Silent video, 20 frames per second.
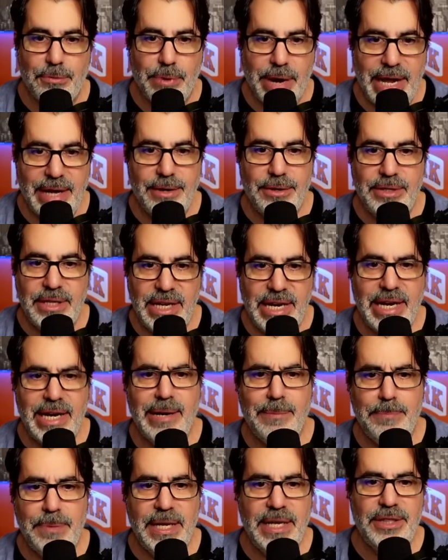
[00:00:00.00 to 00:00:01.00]
Randle did end
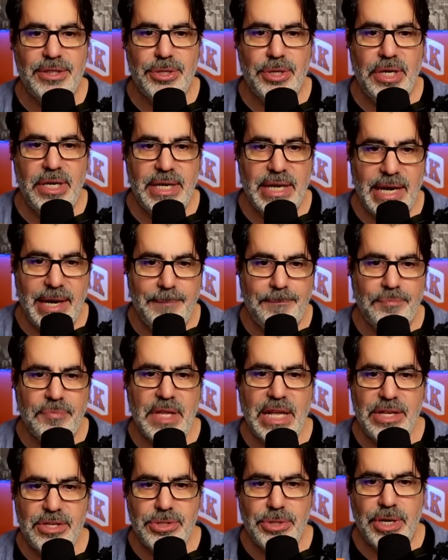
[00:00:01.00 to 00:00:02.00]
up playing 39,
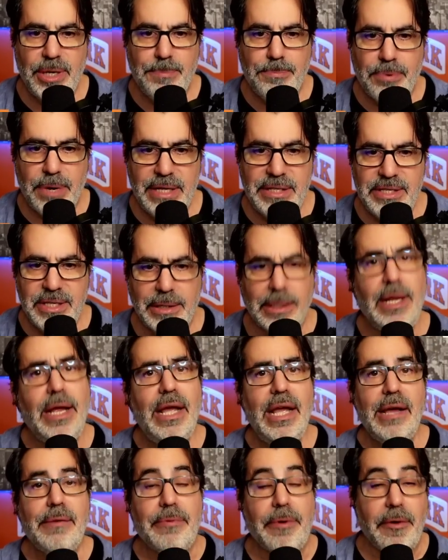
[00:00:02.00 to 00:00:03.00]
and so did Brunson.
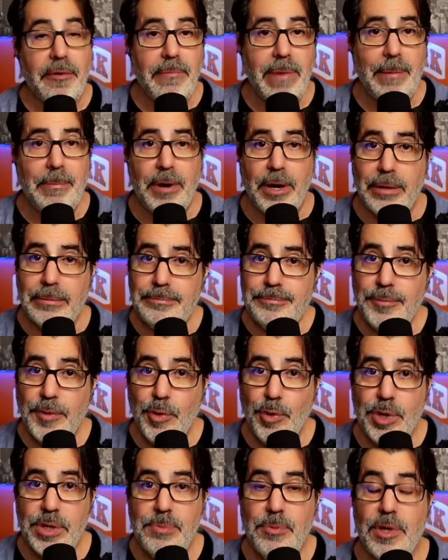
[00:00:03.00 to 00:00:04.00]
But remember,
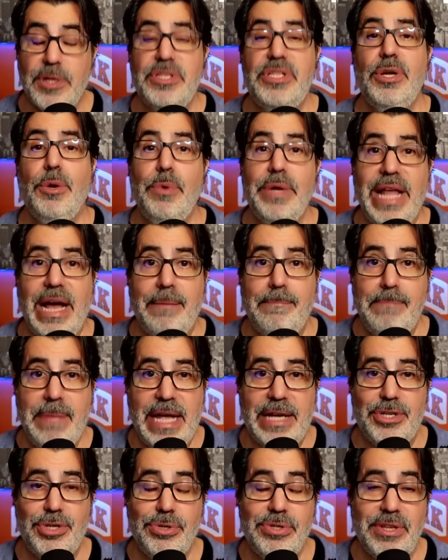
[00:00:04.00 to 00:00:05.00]
we're still without
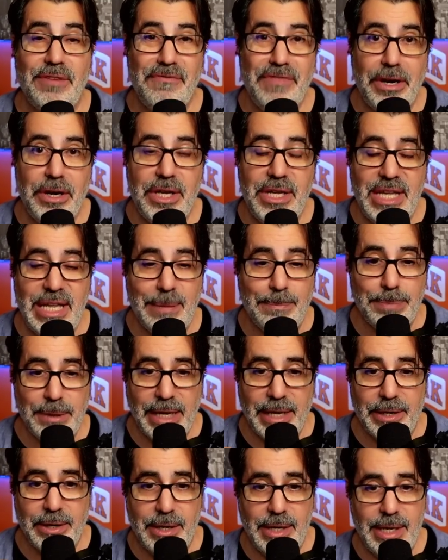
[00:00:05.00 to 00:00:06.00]
Mitch, who's a very key
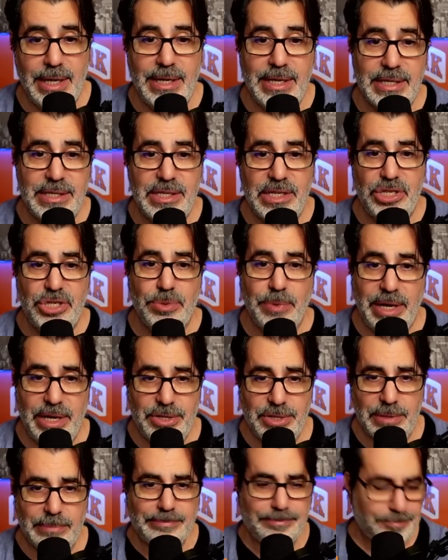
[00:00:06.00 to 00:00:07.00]
player in this
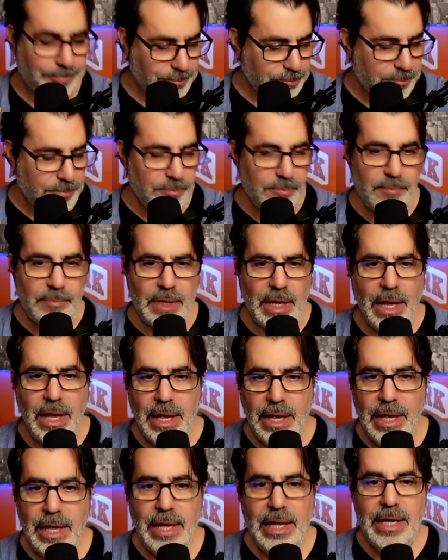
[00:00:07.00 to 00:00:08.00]
situation.
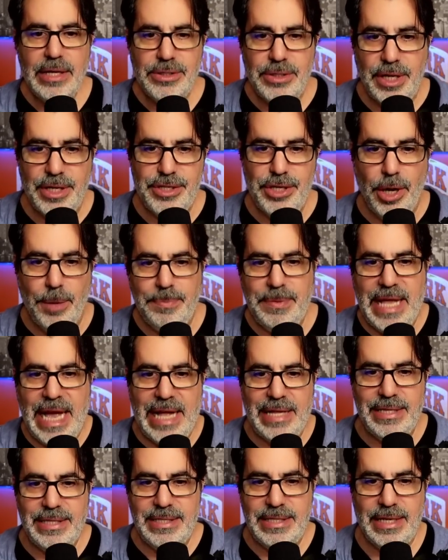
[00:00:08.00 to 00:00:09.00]
So let's hope
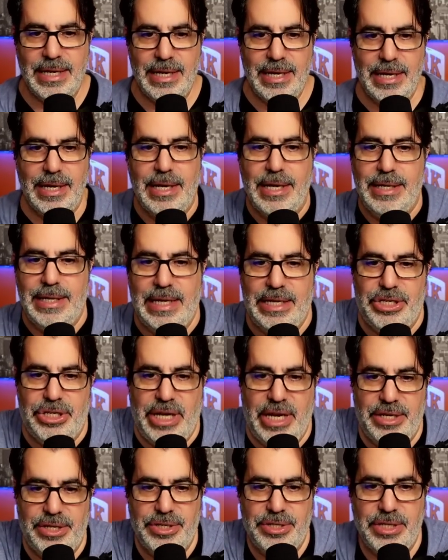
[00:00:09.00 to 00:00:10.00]
that that
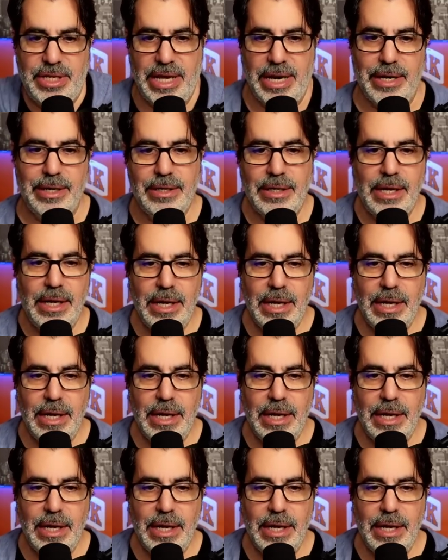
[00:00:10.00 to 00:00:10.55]
changes there.